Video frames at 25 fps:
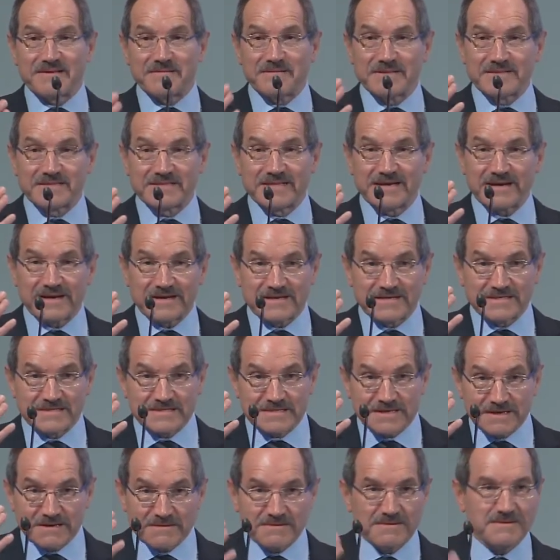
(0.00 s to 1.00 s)
So
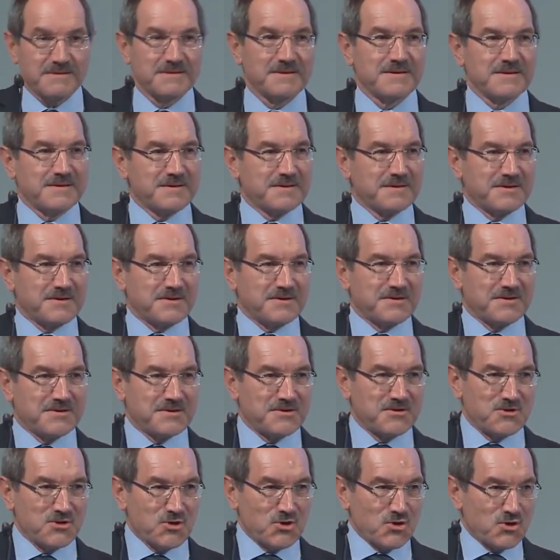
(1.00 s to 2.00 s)
it is
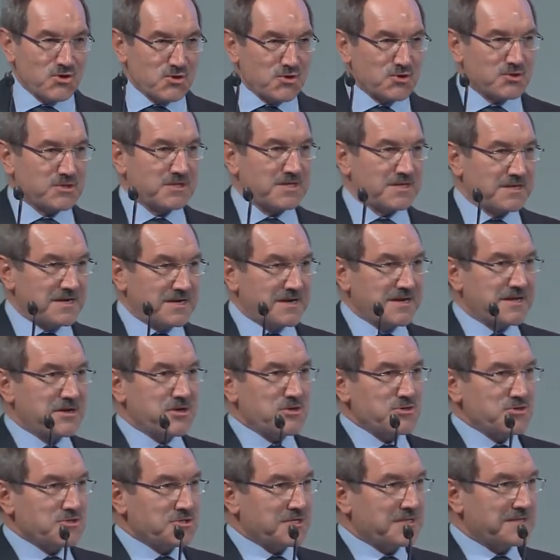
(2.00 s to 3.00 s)
really
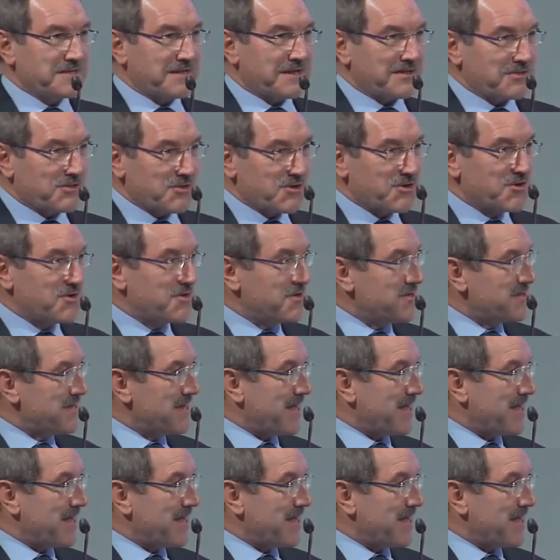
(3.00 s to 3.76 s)
risky and